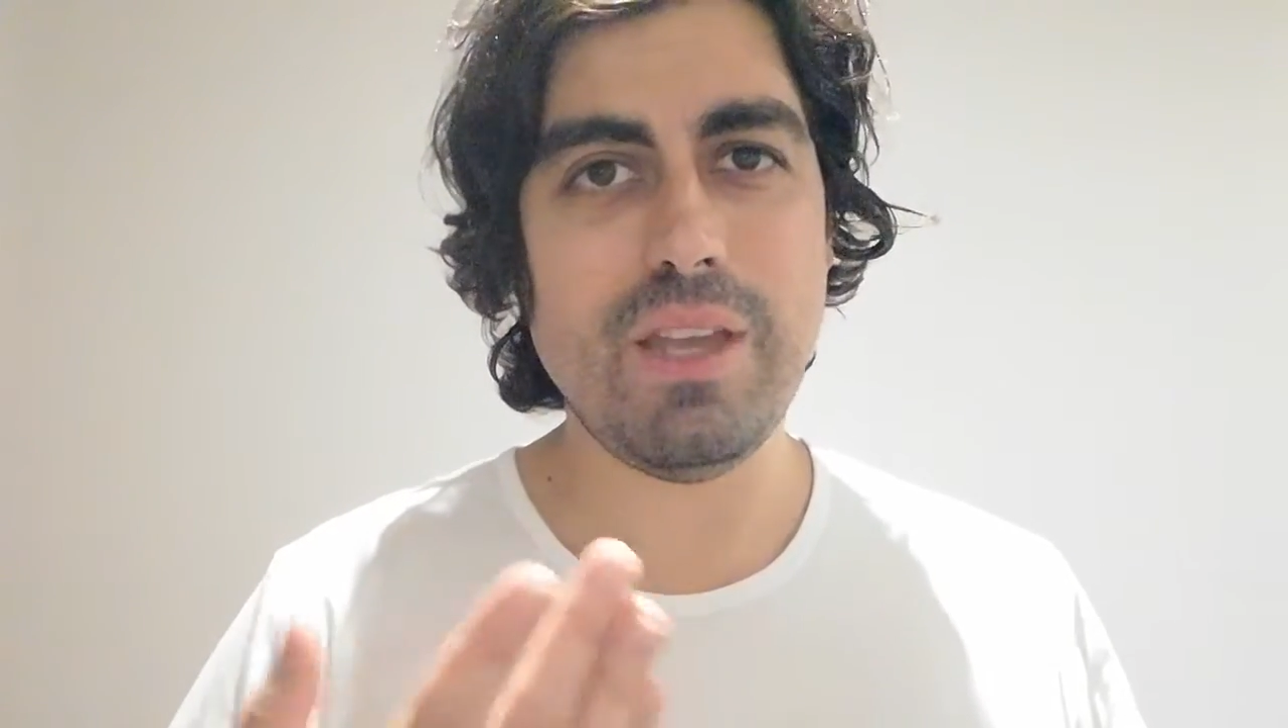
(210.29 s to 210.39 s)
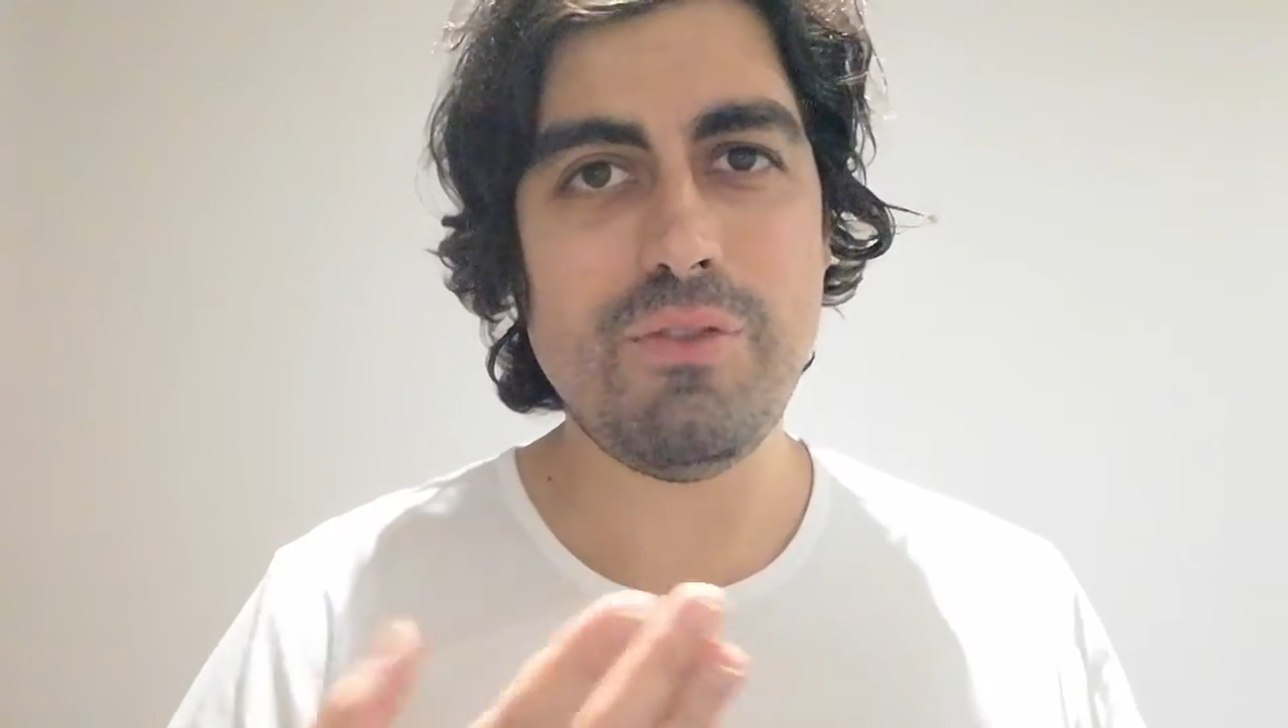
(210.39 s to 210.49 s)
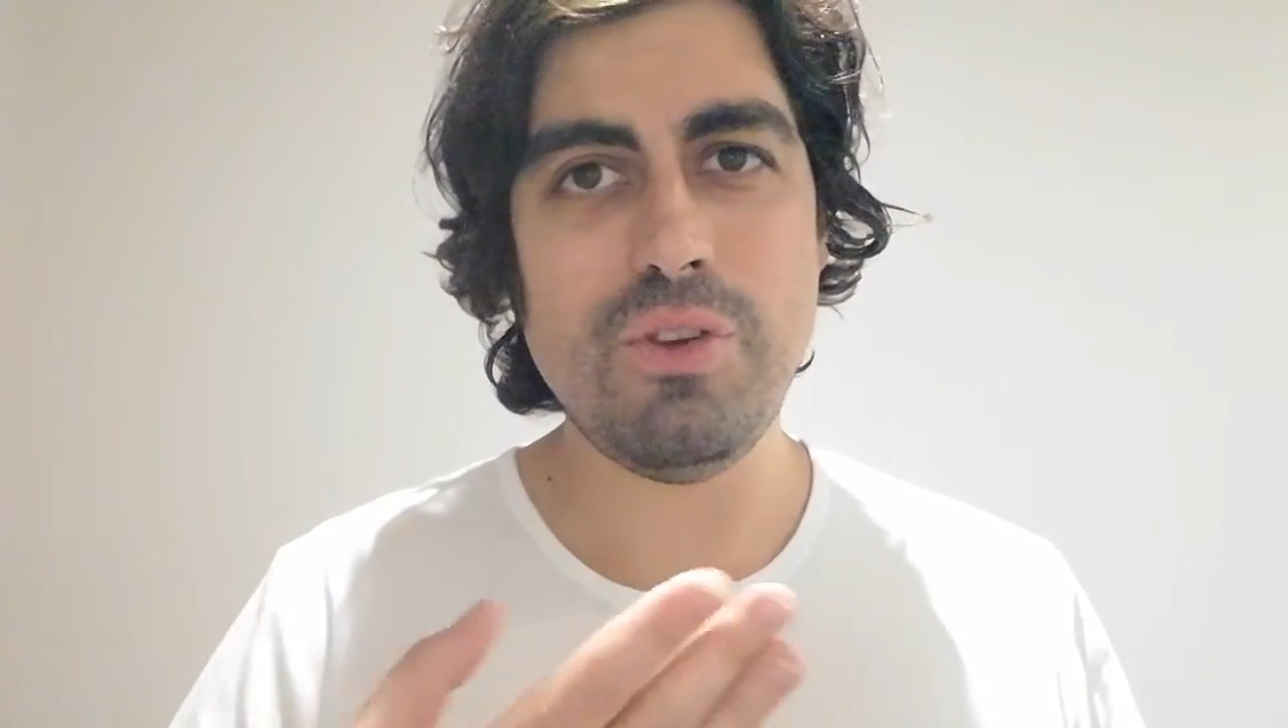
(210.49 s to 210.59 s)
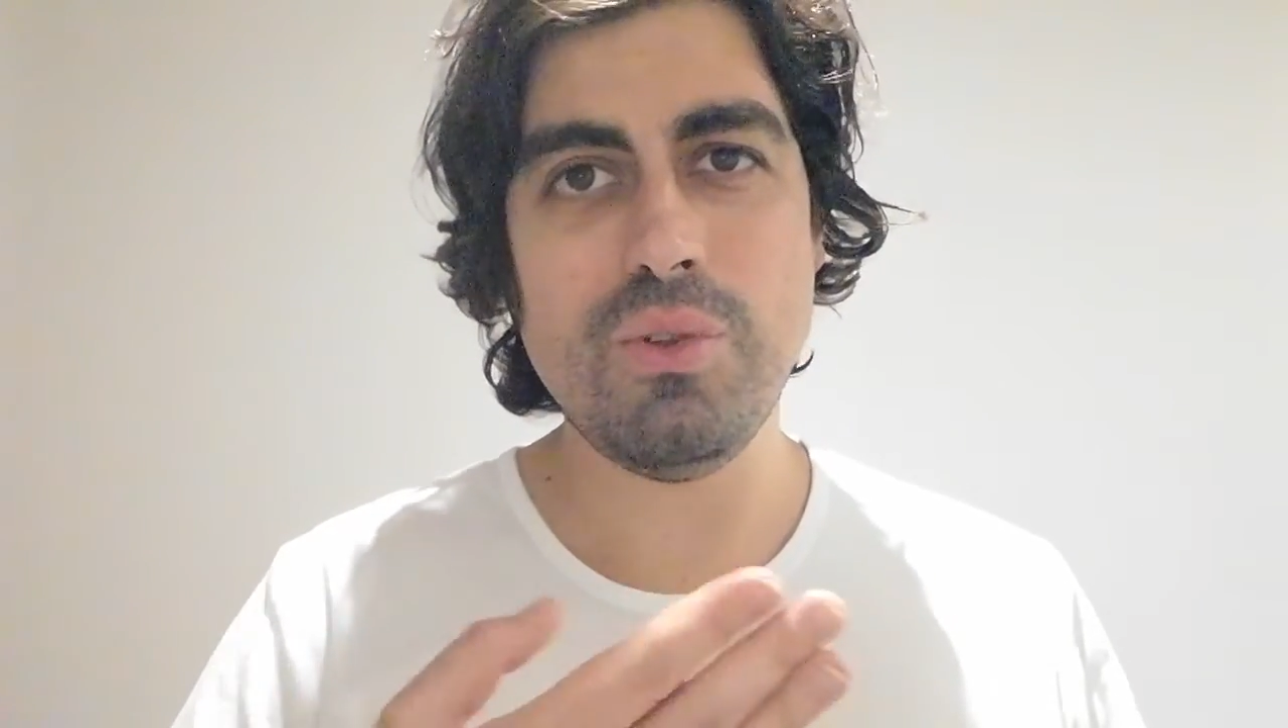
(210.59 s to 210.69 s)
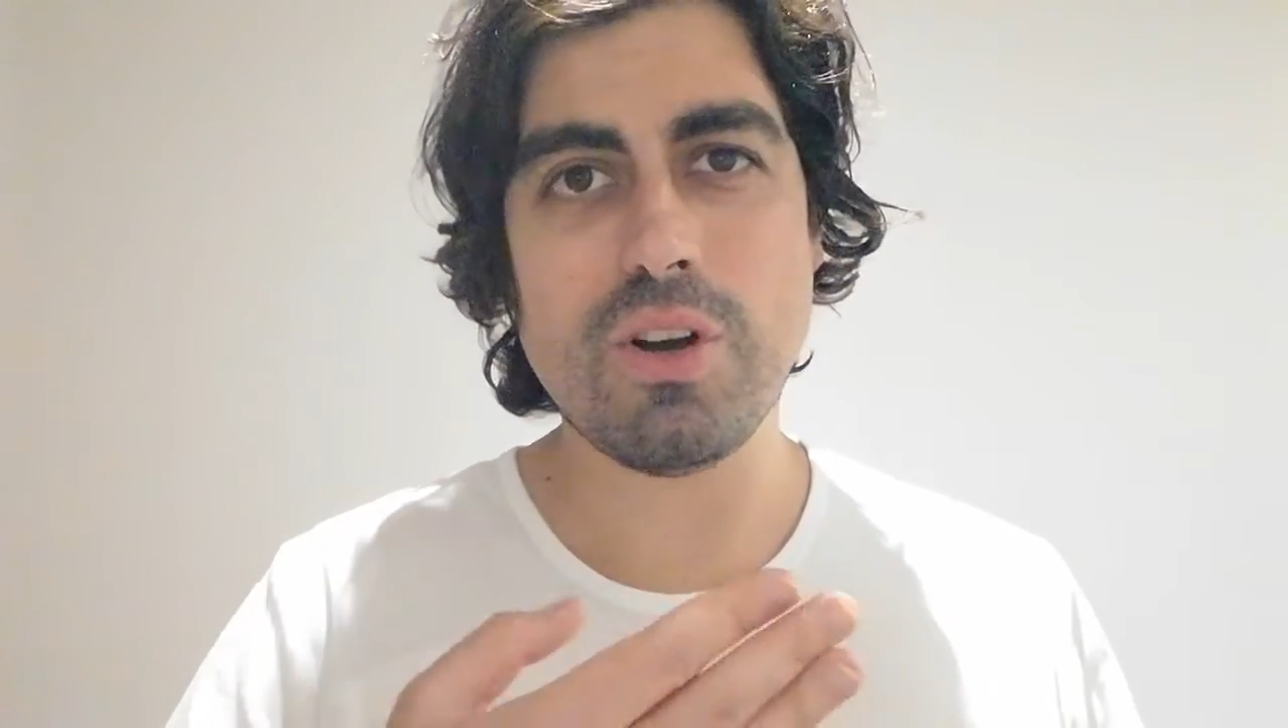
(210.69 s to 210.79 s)
if
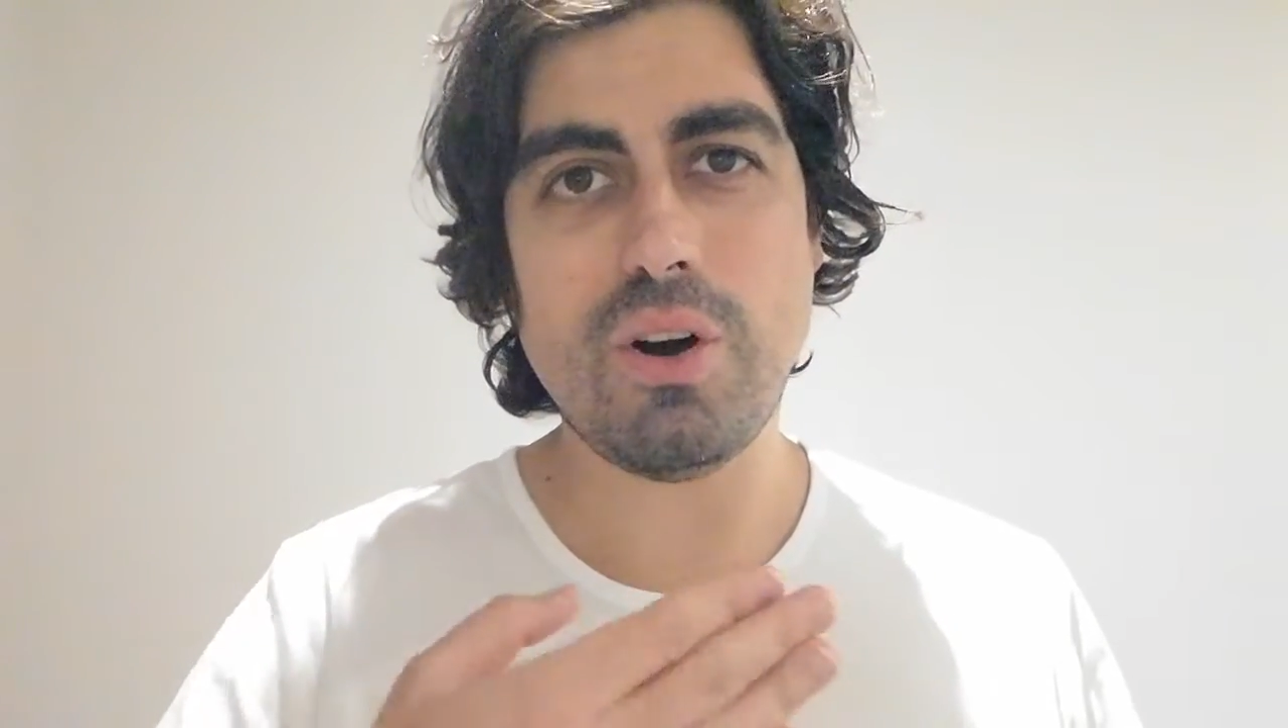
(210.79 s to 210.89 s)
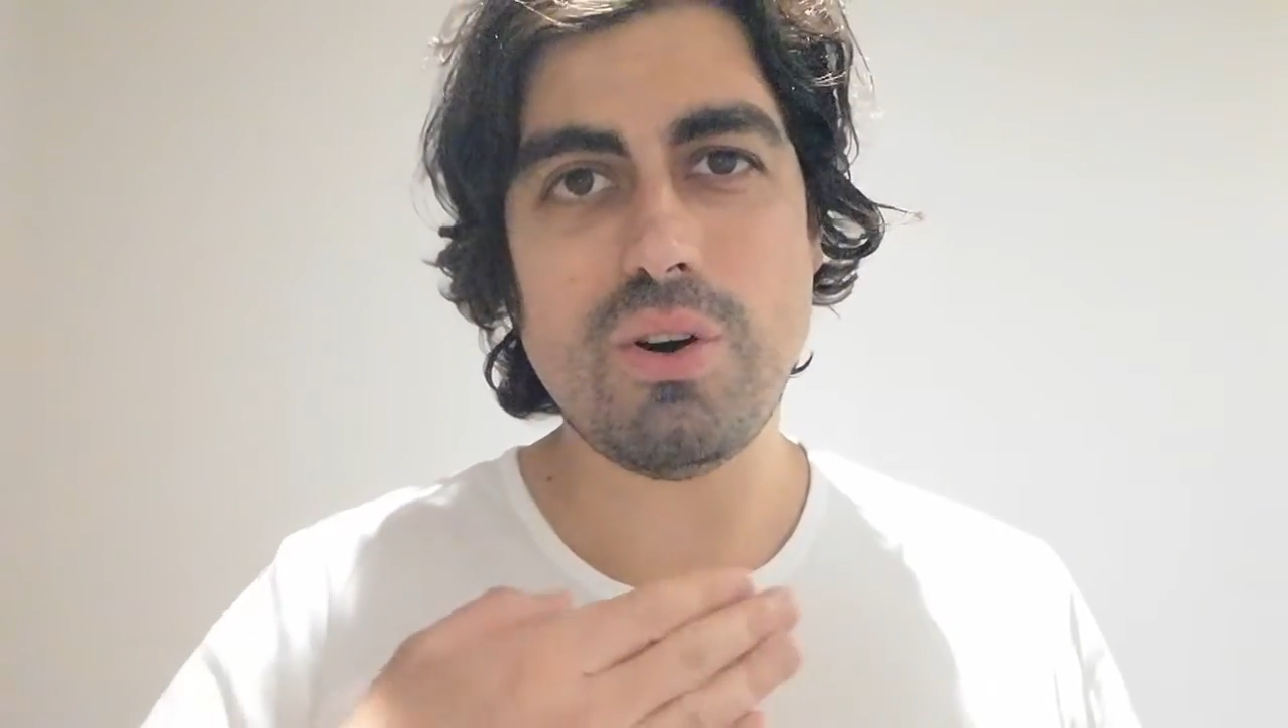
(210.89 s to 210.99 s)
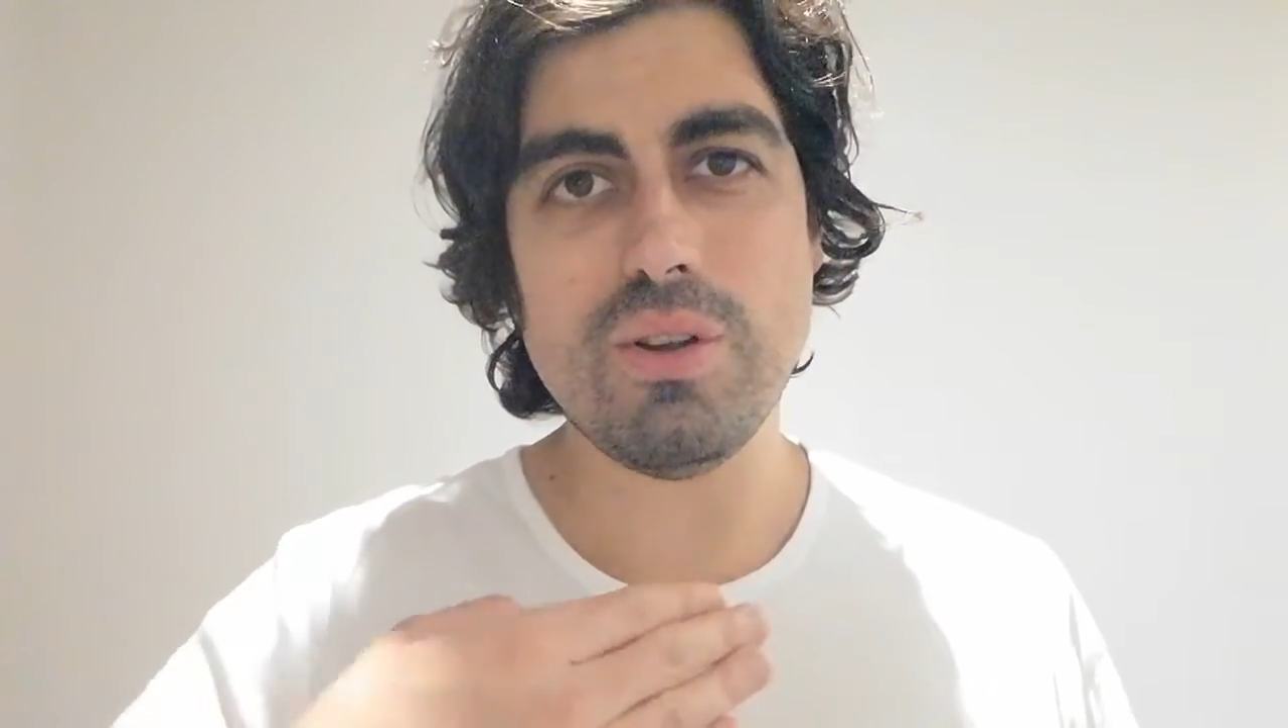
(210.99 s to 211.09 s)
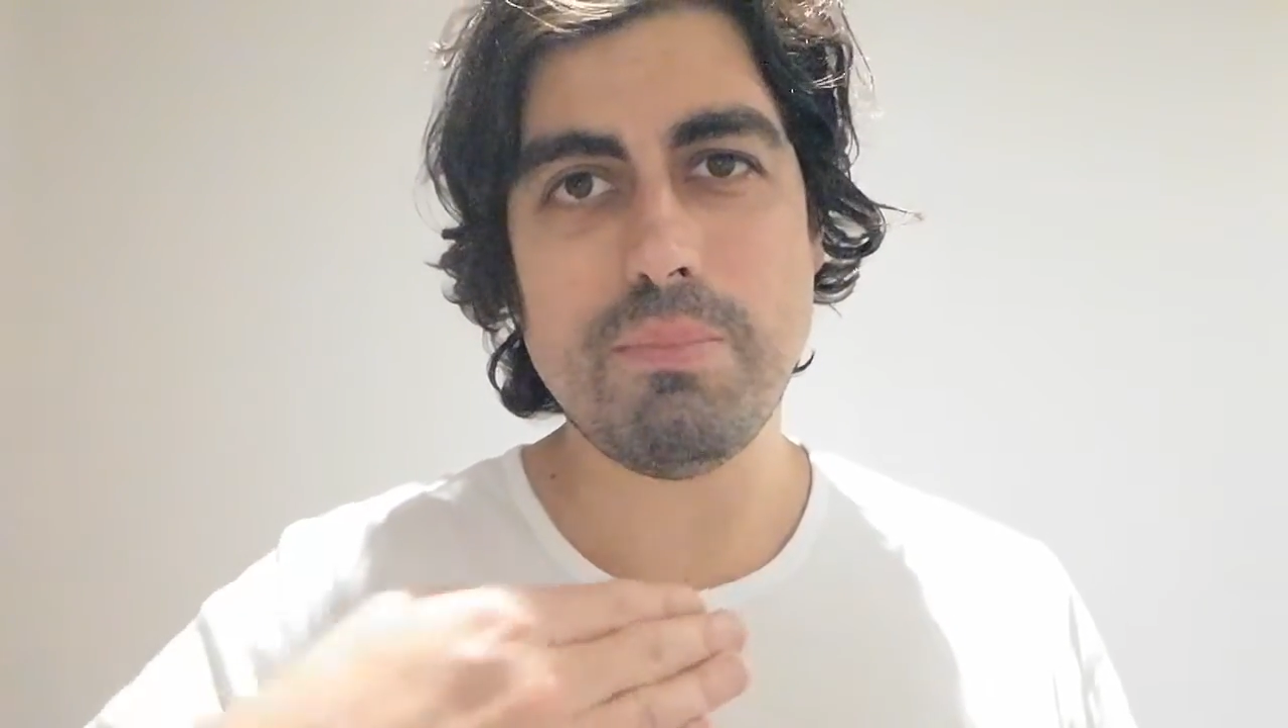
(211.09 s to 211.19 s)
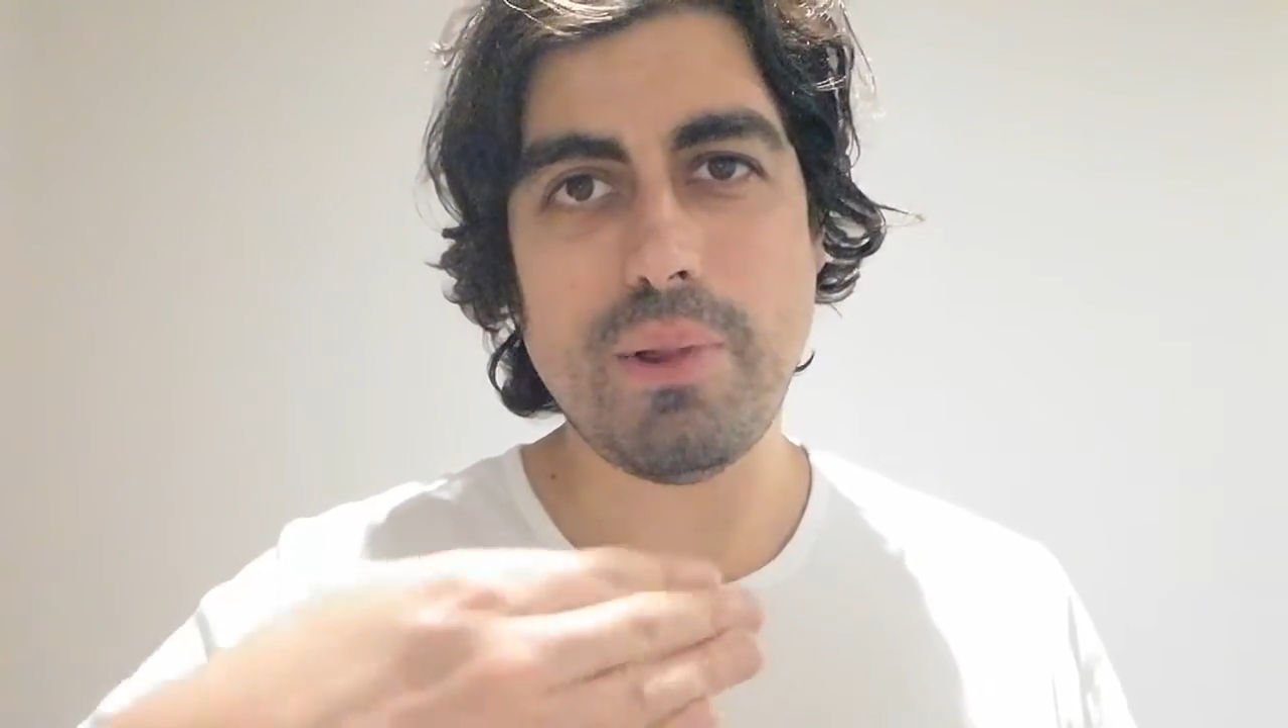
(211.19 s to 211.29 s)
you look at all the